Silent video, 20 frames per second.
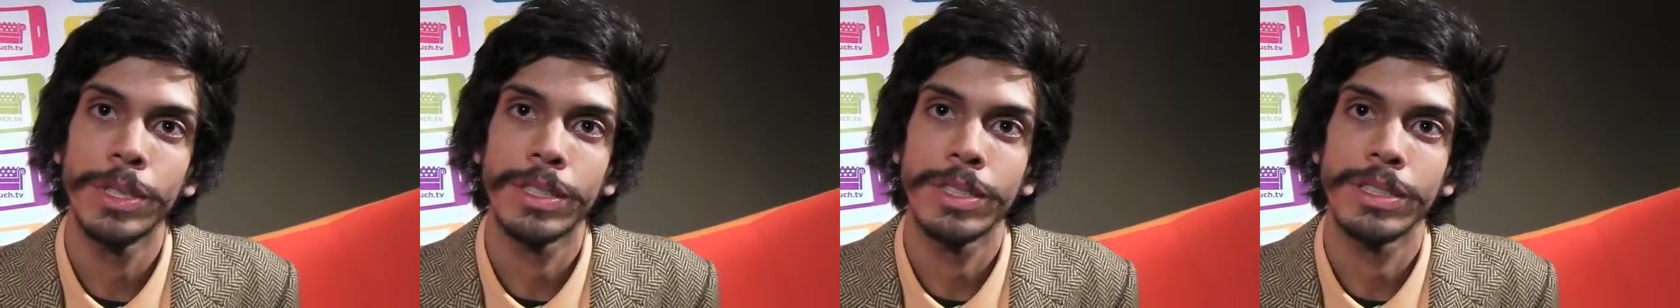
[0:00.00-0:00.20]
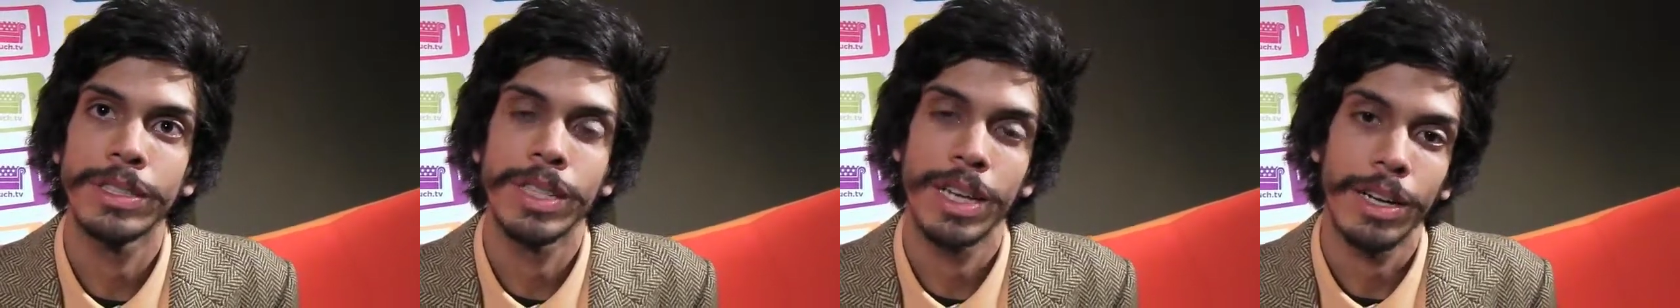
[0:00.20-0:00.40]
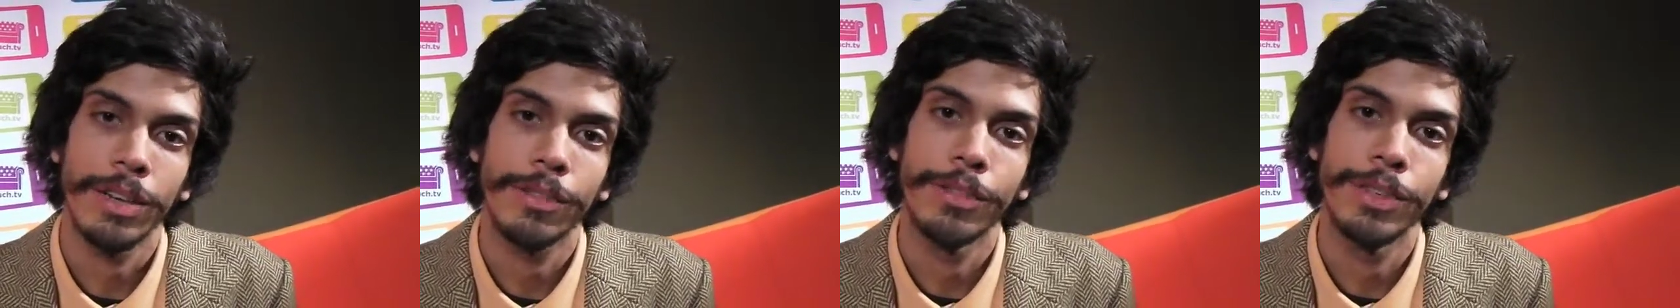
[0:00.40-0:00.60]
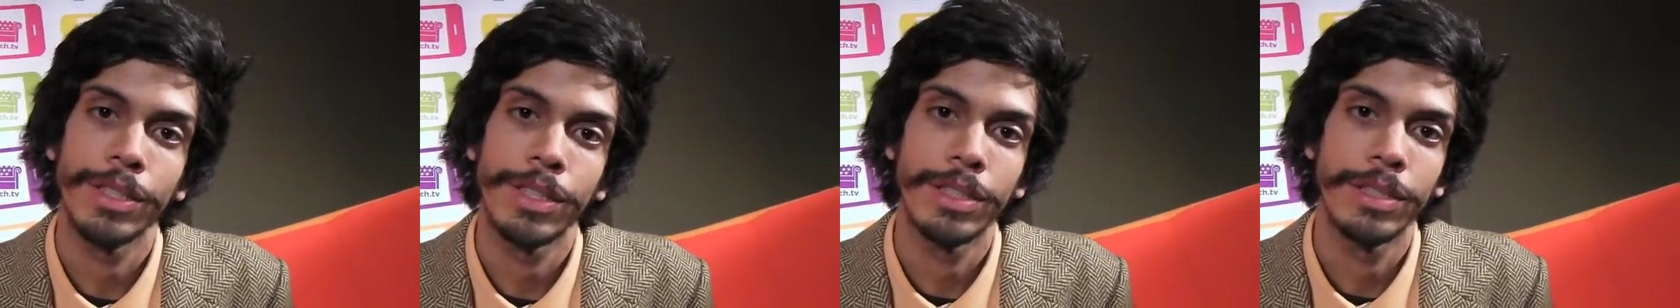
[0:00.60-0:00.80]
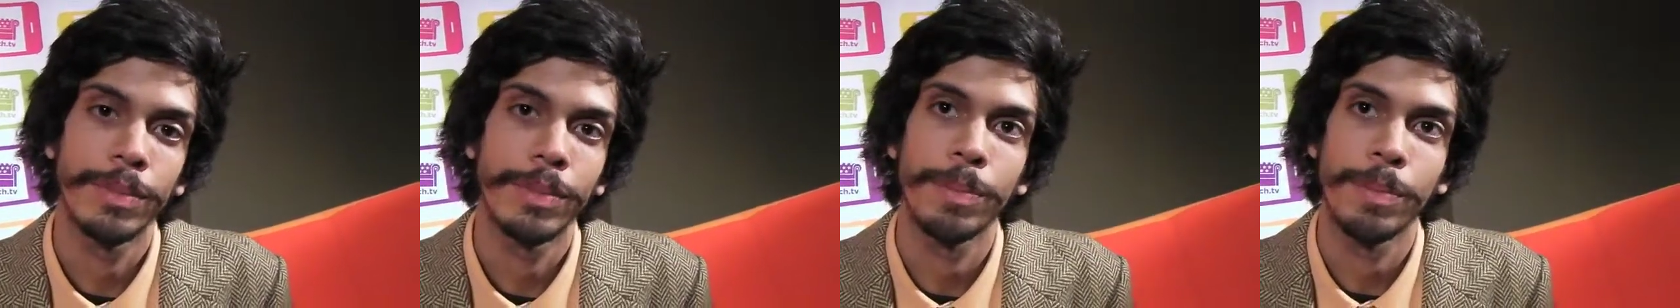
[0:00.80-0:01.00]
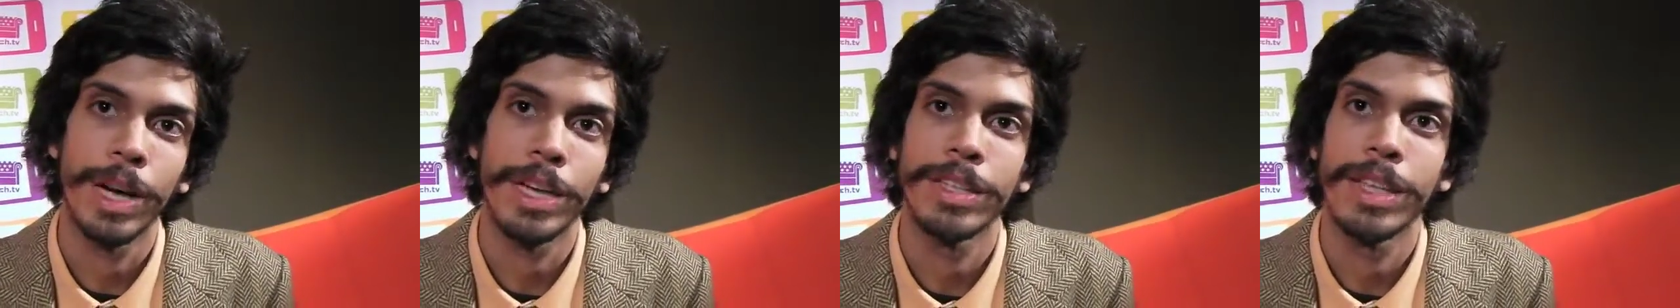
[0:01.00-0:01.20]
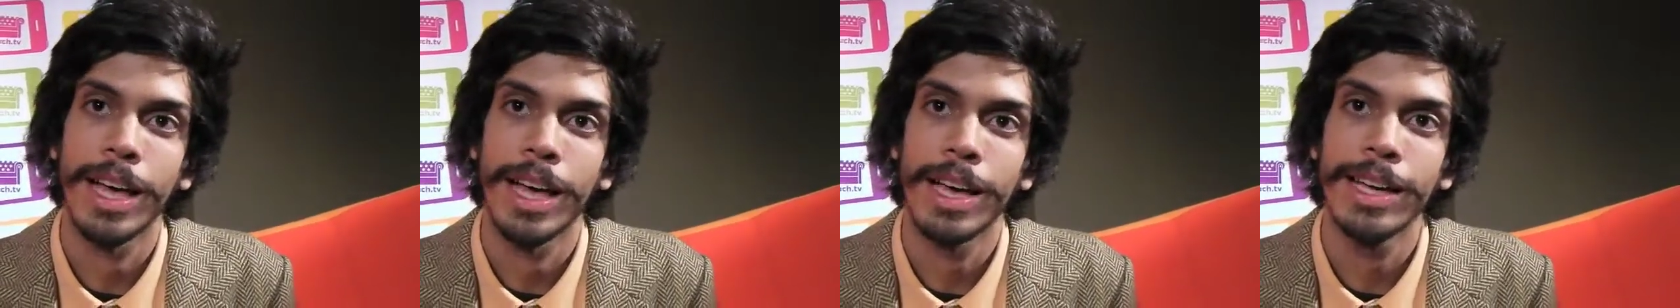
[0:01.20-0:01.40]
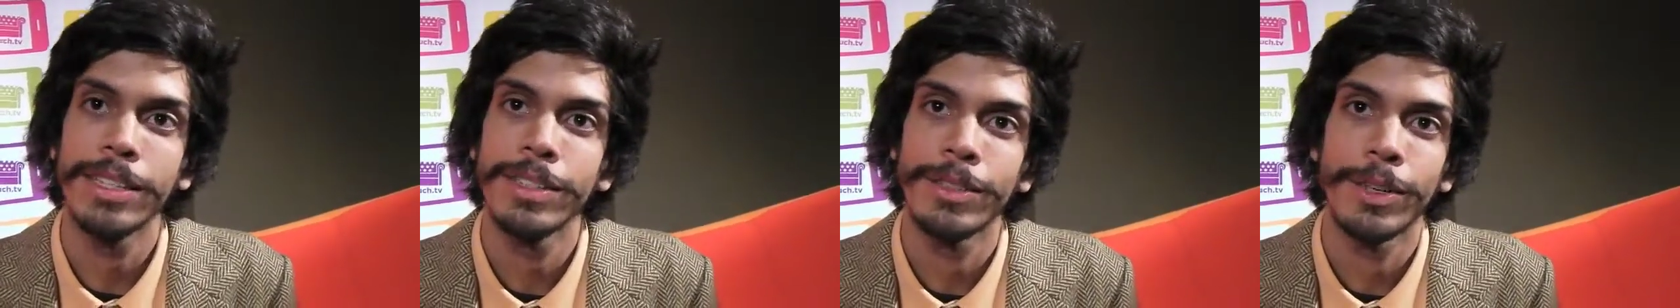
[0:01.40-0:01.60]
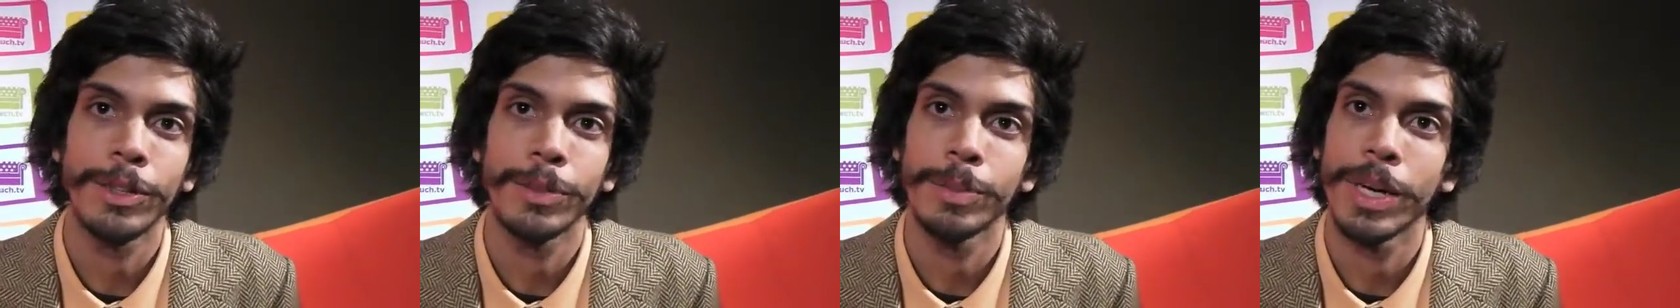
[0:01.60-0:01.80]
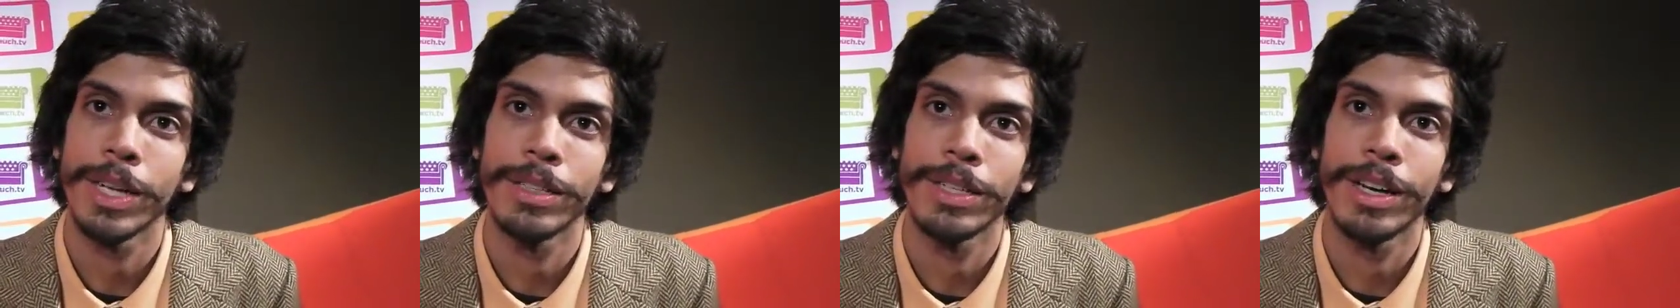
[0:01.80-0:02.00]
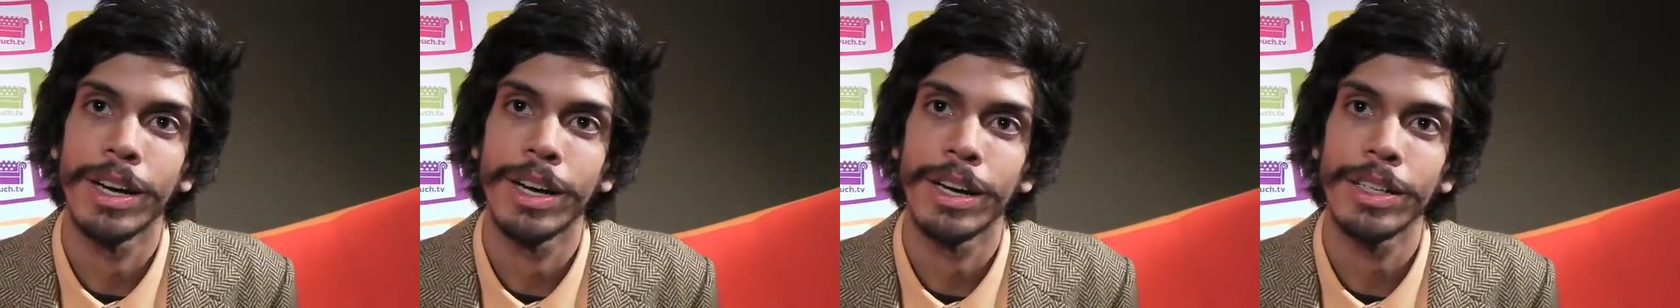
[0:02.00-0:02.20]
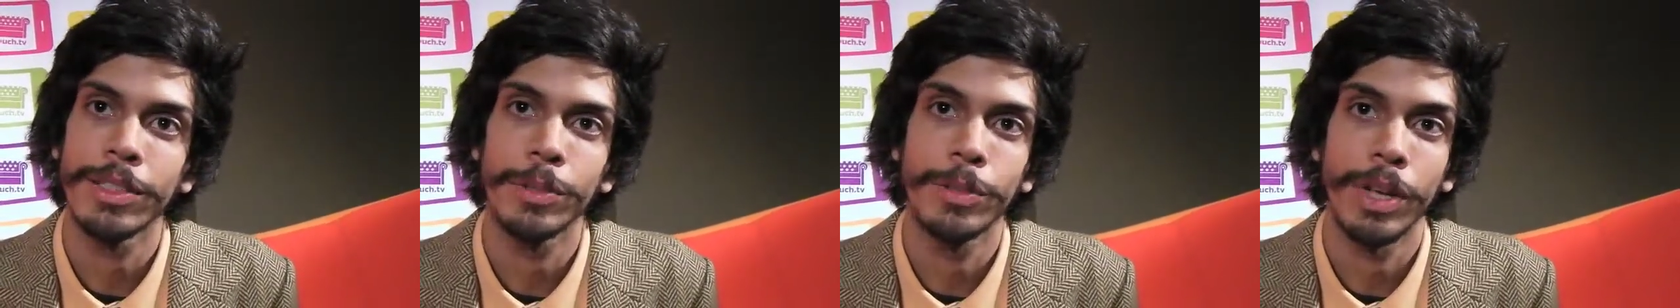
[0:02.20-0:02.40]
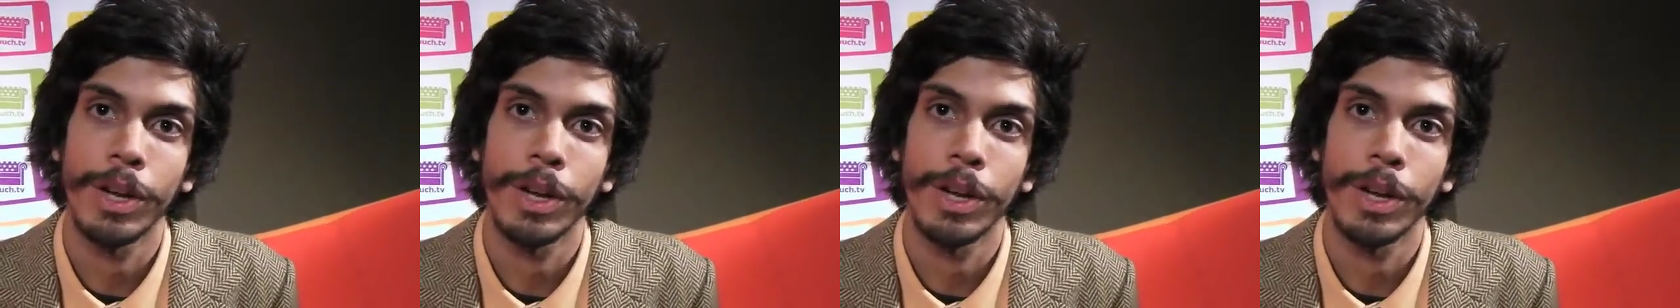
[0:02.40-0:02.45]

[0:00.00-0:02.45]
because they are thinking by the head, not by the heart.